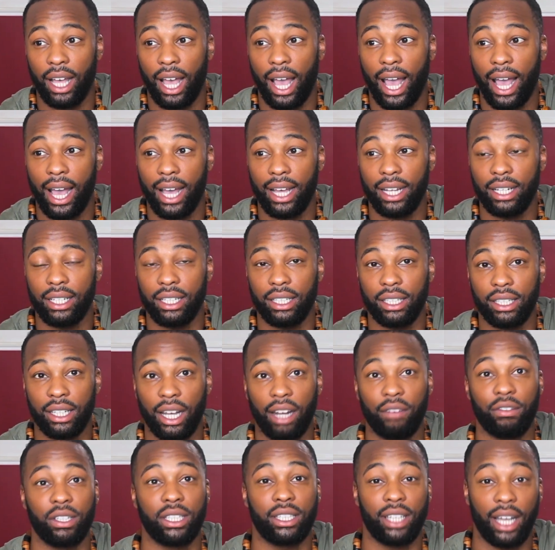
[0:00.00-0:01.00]
and
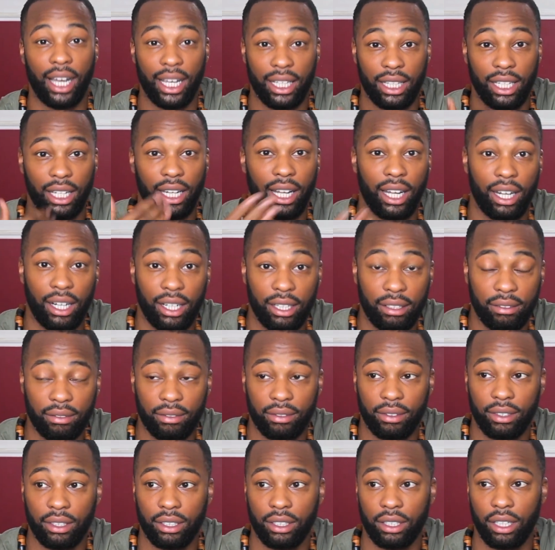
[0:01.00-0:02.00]
I recited the letter
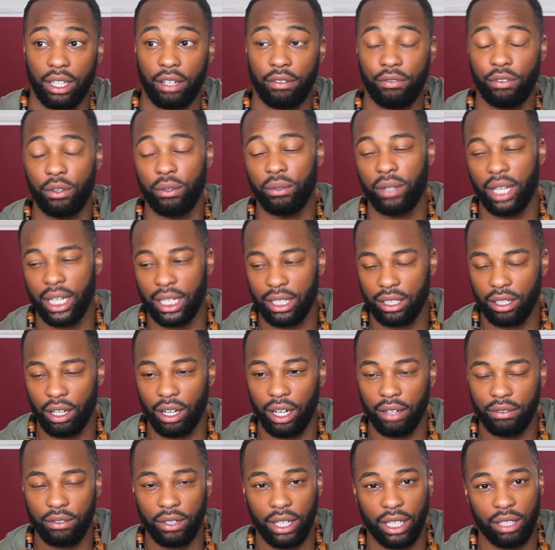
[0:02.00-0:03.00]
a few days
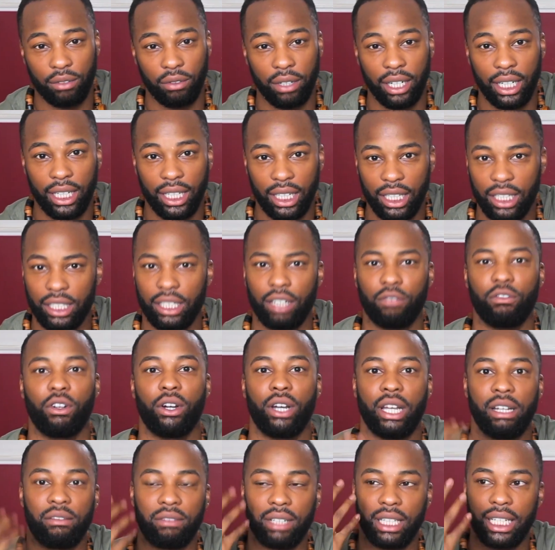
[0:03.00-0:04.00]
after I'd written it because I
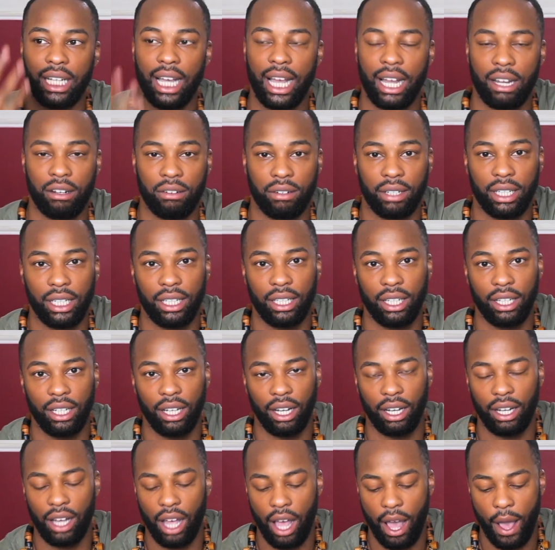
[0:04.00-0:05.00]
wrote it really angrily,
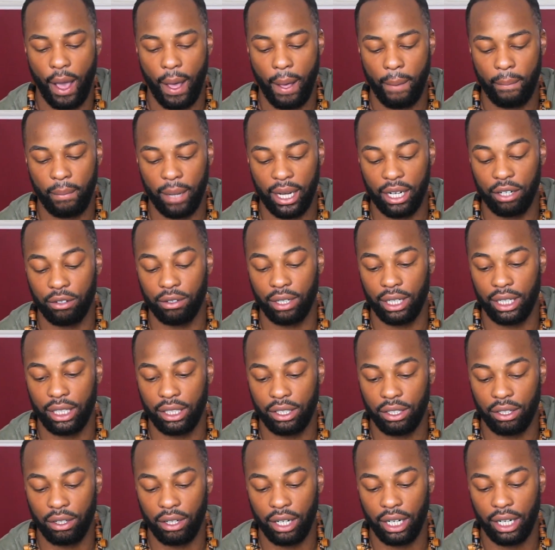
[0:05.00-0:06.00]
and I
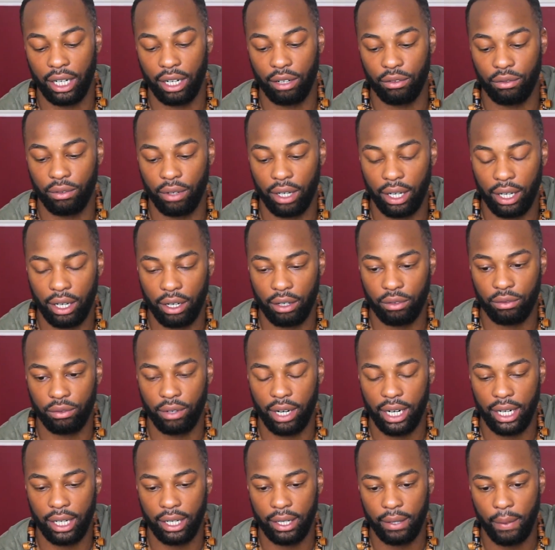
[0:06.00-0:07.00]

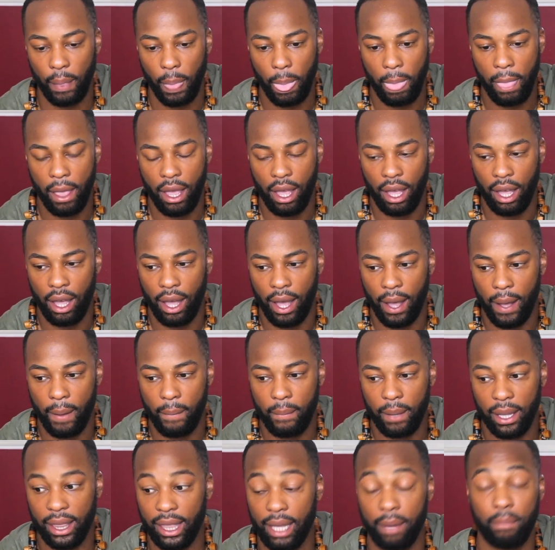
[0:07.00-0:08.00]
read it.
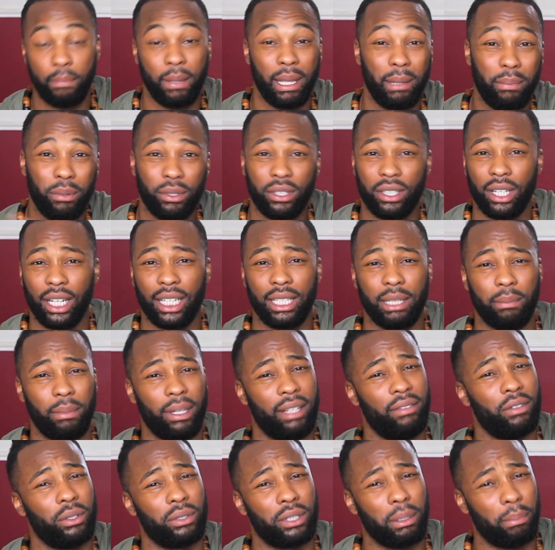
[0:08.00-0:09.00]
And then people started to
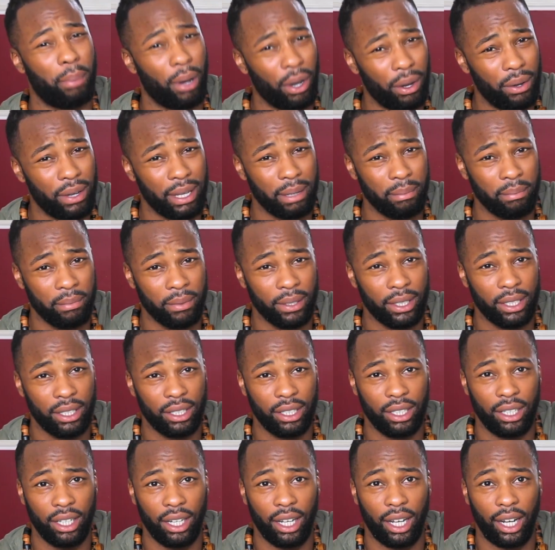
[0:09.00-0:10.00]
believe it was a poem.
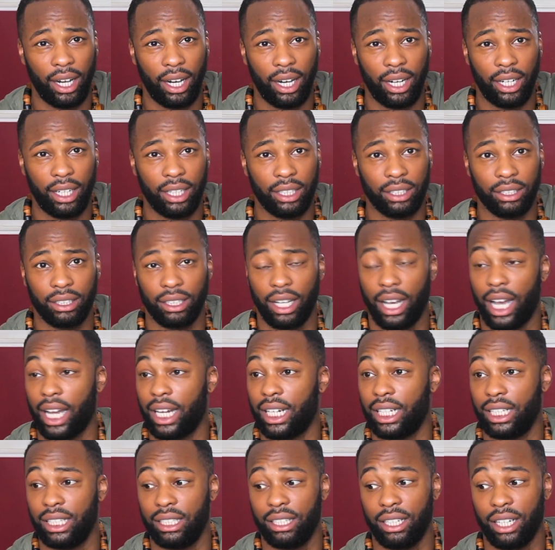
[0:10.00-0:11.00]
And I
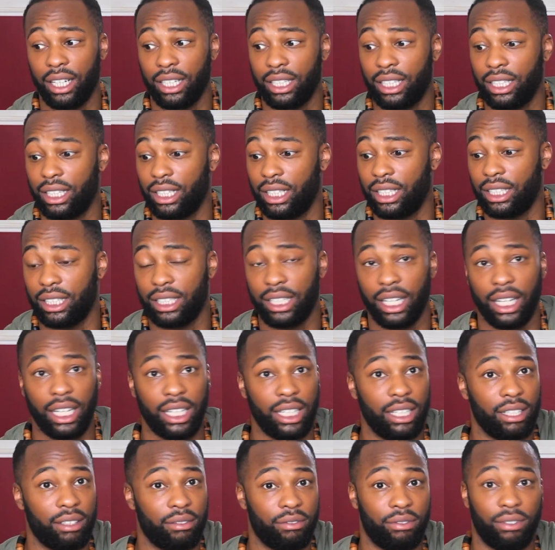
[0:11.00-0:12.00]
didn't
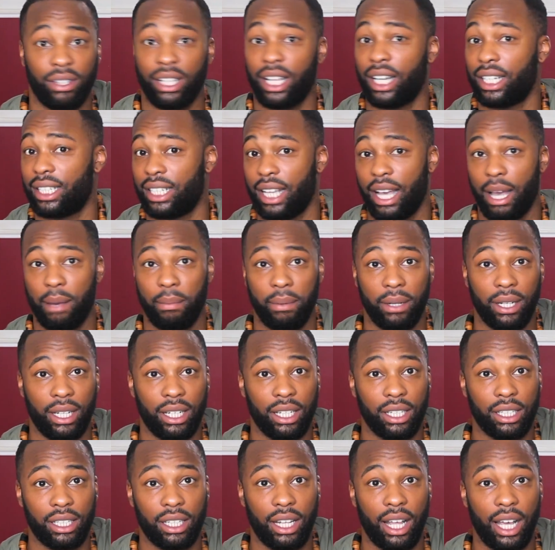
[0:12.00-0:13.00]
intend for that to happen in
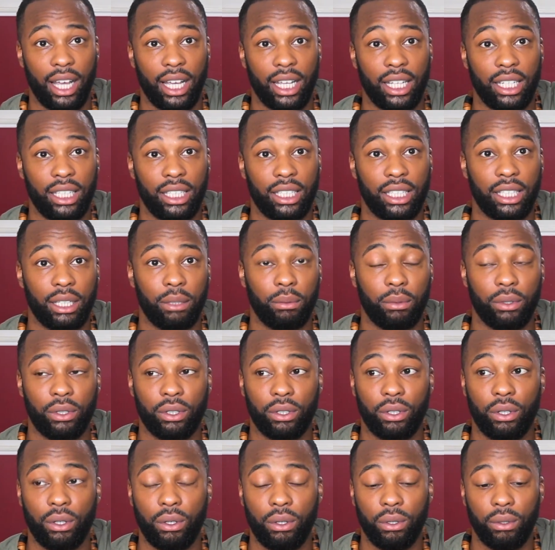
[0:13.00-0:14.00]
the slightest. It
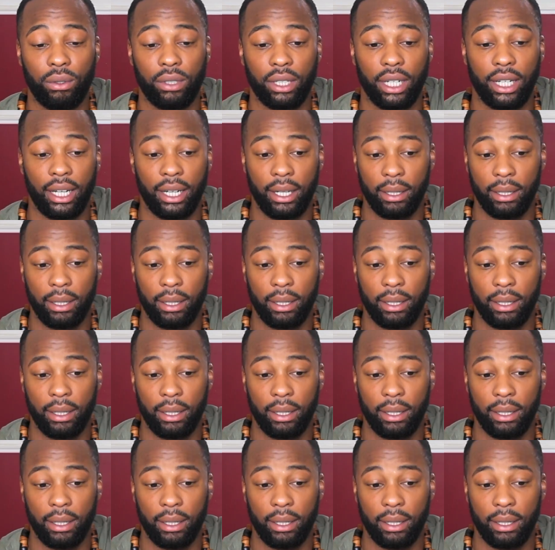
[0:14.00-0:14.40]
was called